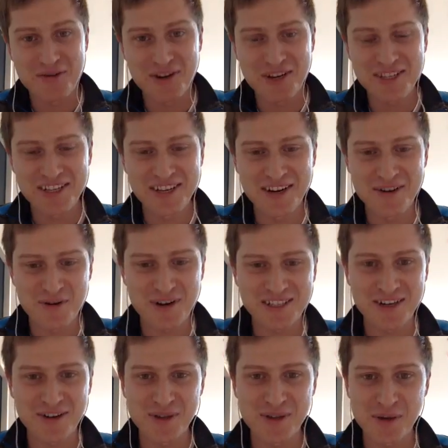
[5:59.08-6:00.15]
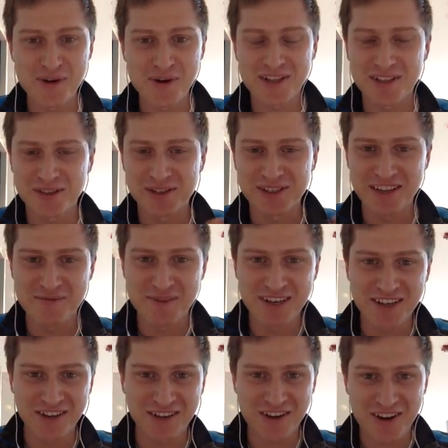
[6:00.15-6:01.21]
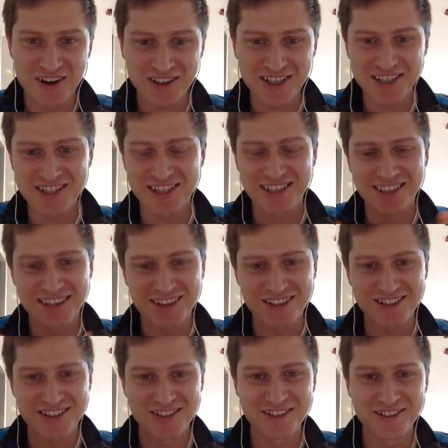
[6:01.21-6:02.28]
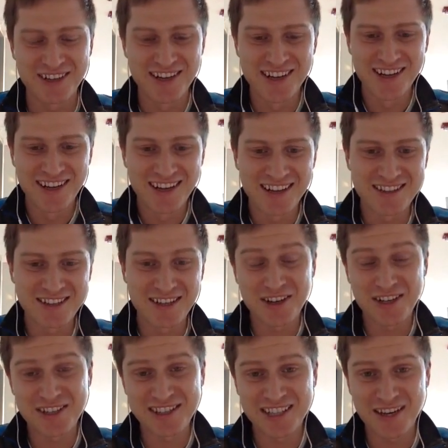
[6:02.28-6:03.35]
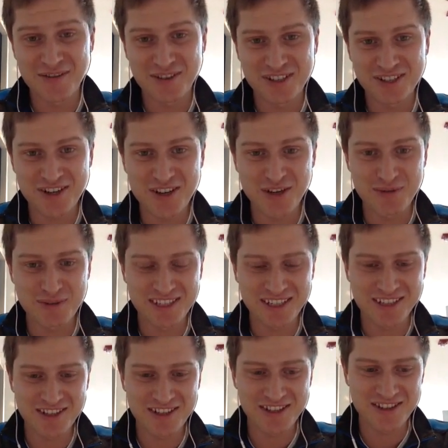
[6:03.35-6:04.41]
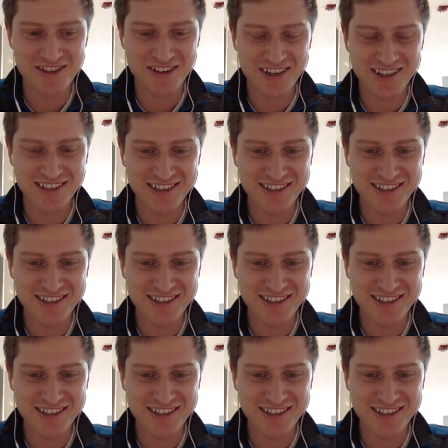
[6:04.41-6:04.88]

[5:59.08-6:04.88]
reason, and it worked out really yes. well. You save money on college, yeah. and then also it's a great city for startups and technology, right?